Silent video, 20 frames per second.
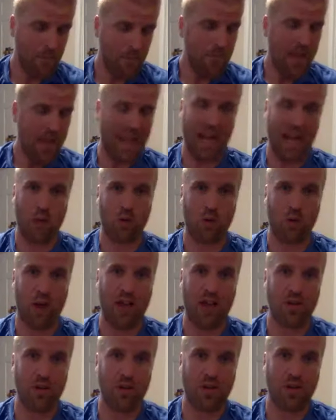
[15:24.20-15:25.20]
And I would
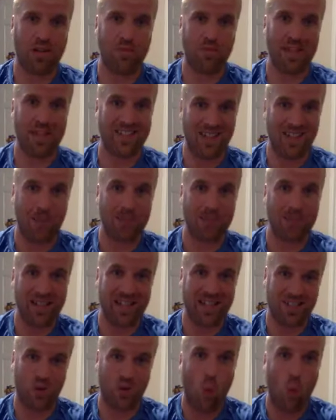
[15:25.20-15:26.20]
rather you give me something
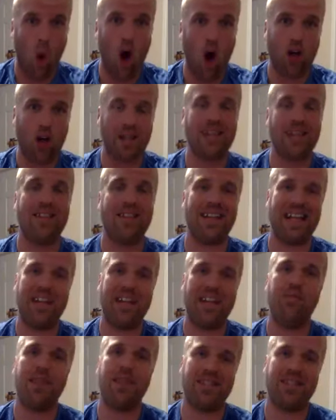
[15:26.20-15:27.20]
that's quality than to
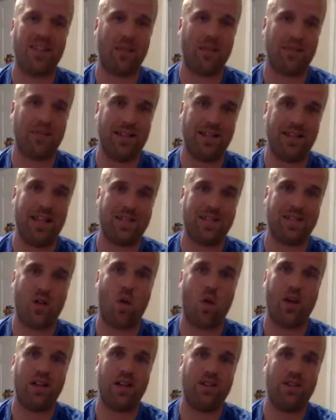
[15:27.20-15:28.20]
give me something that's
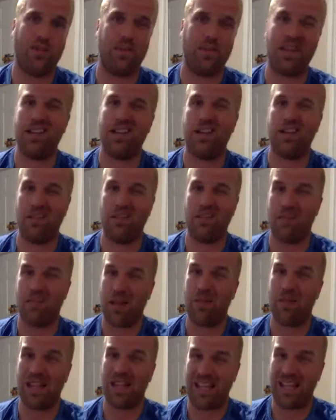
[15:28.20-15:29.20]
going to be
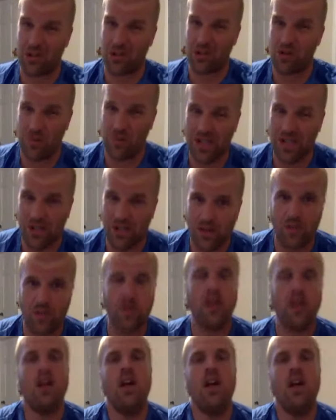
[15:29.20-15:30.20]
maybe injuring you.
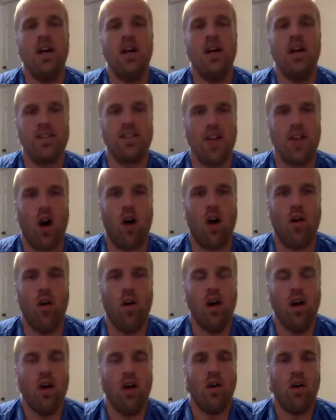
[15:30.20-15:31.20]
So
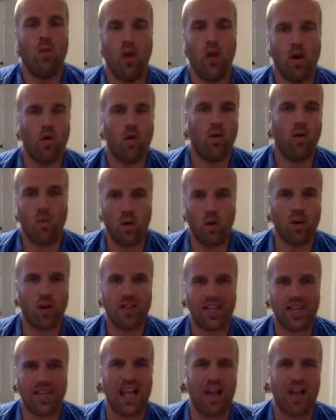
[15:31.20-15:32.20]
we'll work
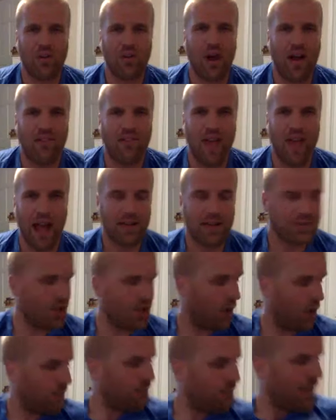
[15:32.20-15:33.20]
together on that.
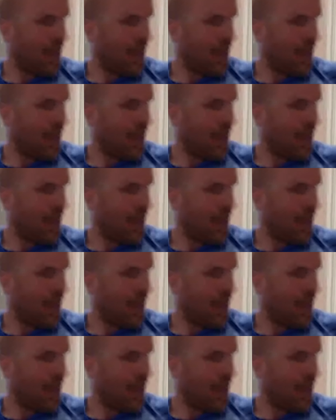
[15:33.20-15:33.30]
So I